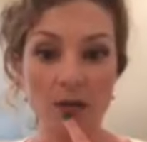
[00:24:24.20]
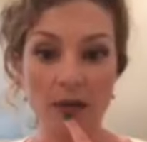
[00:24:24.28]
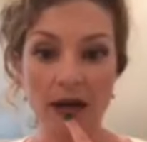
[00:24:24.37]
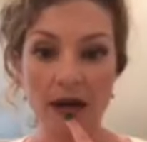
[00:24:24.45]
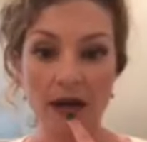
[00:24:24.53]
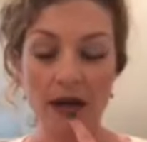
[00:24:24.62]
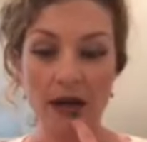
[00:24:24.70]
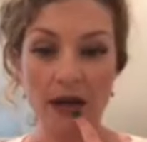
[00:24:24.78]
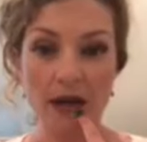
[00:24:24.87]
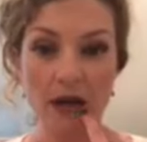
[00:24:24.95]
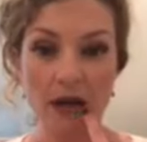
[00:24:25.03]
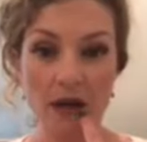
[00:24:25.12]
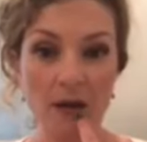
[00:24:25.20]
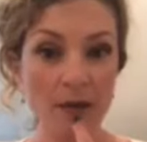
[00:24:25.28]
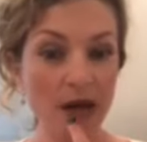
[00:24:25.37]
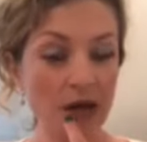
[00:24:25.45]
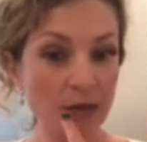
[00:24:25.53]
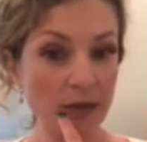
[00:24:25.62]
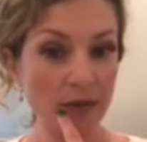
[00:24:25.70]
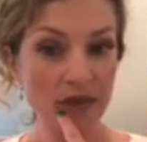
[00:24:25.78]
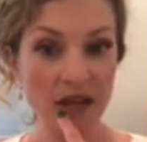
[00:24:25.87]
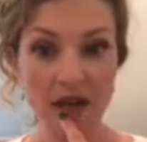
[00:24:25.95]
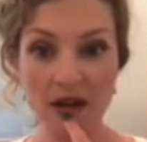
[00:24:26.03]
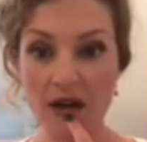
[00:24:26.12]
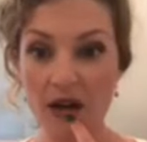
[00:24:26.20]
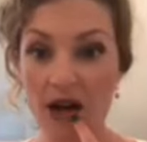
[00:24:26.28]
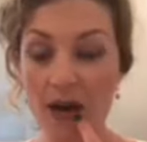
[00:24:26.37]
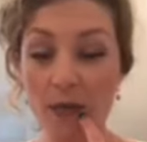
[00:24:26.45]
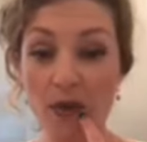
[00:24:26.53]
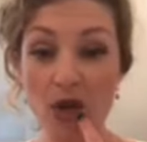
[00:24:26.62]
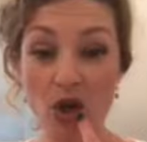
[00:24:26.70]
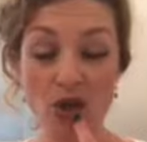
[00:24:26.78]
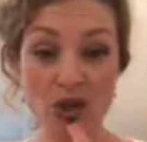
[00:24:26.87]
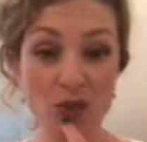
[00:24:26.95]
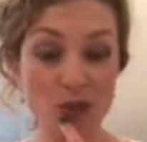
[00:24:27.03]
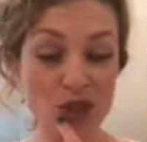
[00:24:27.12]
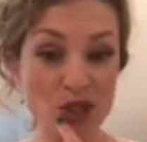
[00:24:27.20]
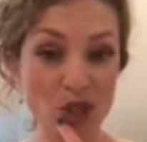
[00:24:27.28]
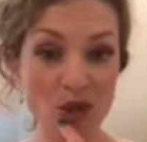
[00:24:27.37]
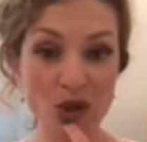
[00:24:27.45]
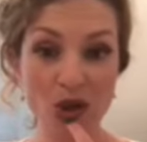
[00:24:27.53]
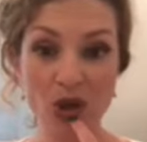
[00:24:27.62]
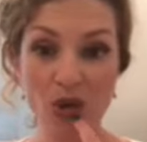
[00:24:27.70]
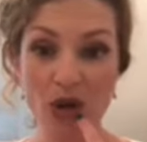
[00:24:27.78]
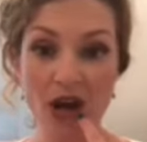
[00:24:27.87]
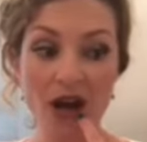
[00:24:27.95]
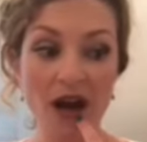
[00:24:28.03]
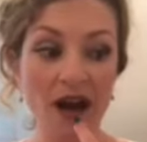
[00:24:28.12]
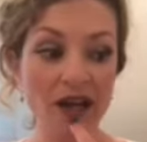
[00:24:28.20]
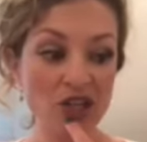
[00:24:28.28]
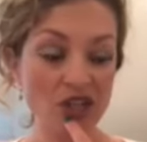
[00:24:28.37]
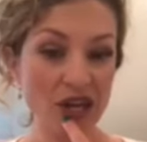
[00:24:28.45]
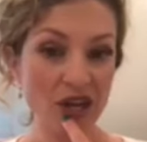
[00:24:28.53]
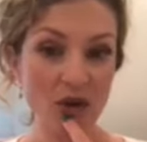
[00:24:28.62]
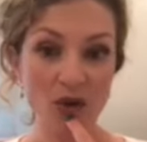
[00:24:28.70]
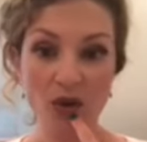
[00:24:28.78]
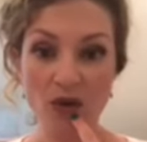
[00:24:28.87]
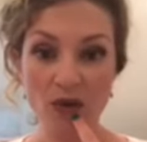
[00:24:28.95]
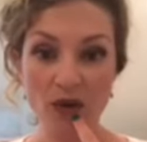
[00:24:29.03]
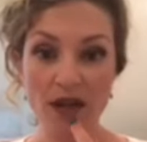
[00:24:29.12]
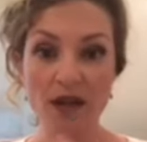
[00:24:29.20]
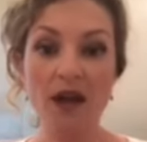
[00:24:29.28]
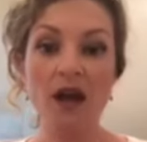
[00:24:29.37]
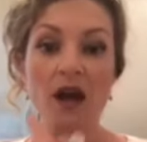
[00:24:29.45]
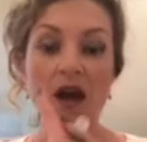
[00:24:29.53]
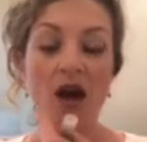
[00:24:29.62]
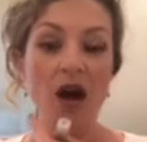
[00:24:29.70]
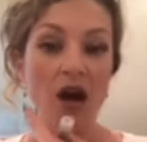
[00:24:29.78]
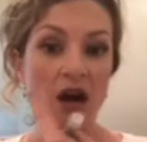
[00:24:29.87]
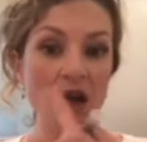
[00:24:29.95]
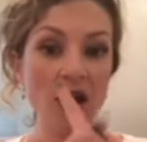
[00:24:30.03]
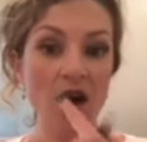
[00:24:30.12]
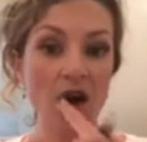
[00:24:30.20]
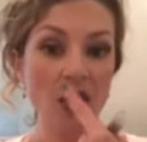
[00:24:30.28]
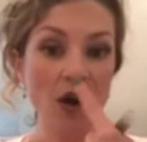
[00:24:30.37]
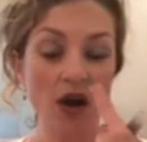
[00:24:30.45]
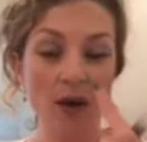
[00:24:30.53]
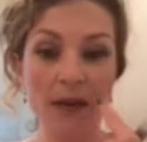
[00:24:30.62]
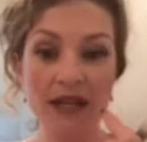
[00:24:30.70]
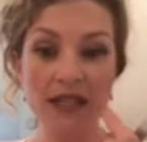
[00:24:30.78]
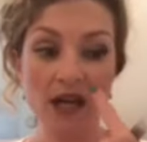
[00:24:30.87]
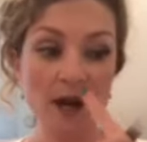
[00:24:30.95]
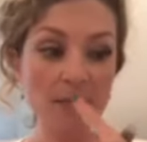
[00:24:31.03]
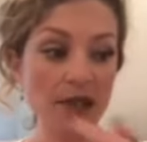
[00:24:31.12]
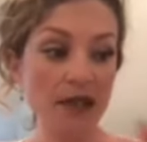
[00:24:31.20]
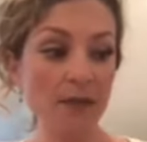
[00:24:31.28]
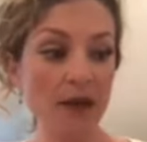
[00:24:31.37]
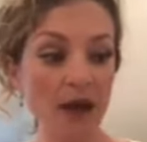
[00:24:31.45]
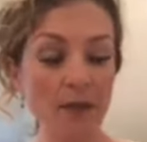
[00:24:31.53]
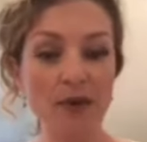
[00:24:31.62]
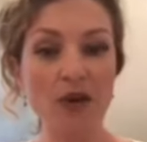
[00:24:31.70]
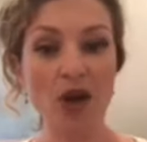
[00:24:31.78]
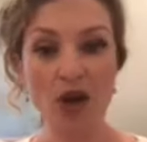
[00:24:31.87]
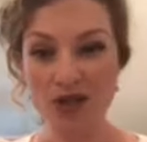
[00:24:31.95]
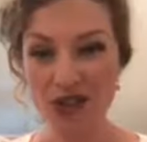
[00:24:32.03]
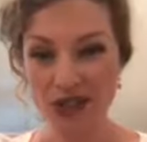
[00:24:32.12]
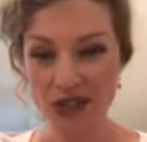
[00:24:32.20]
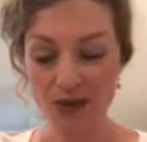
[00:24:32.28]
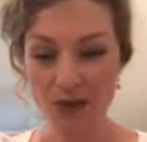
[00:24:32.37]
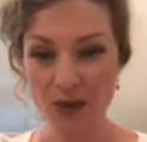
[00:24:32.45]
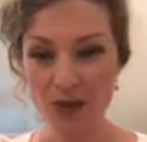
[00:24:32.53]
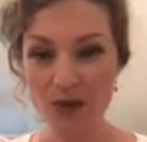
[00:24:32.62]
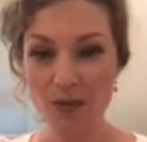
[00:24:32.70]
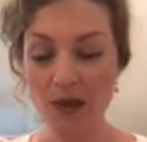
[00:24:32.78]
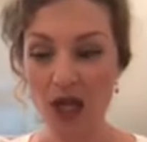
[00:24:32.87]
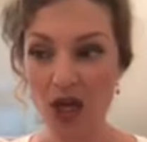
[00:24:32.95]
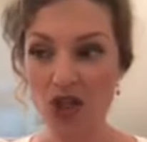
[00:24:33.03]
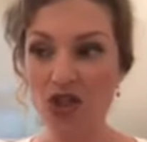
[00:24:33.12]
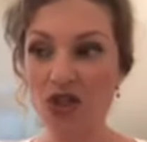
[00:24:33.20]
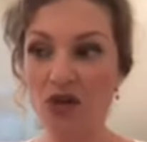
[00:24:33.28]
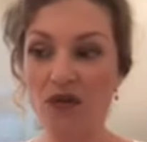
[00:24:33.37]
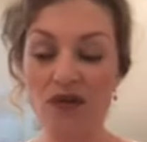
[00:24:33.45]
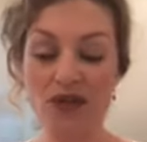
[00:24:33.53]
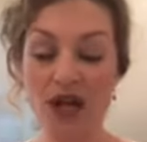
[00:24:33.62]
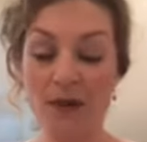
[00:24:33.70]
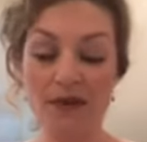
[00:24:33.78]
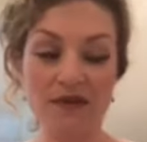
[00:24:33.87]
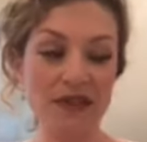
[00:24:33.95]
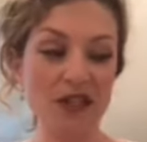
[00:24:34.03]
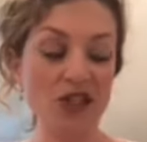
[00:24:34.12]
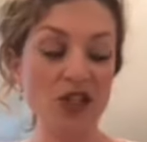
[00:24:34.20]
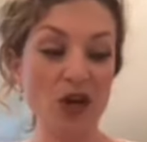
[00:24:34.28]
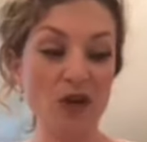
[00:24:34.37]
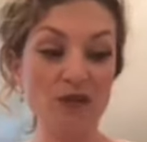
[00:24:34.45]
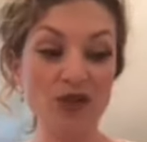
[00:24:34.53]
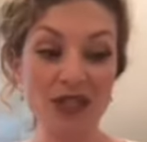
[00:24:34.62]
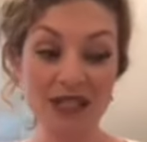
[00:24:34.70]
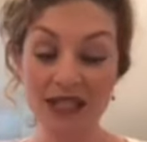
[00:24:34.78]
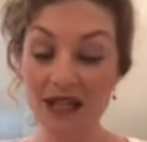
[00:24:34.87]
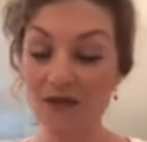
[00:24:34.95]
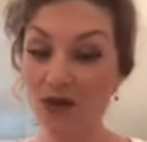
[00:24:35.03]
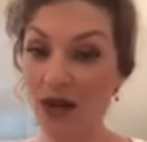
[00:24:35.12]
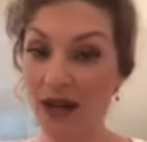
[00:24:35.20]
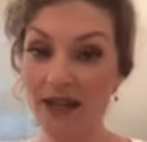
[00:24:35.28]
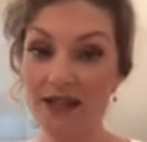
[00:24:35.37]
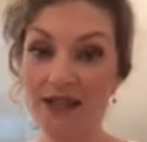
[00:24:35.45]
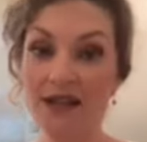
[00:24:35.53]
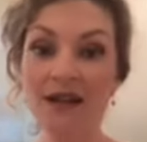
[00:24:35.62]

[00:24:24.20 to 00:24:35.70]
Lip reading: my bottom lip there, I put our Swiss Cocoa eyeshadow over it. On my top lip, I put our Dusty Rose blush over top of it. So just to give you guys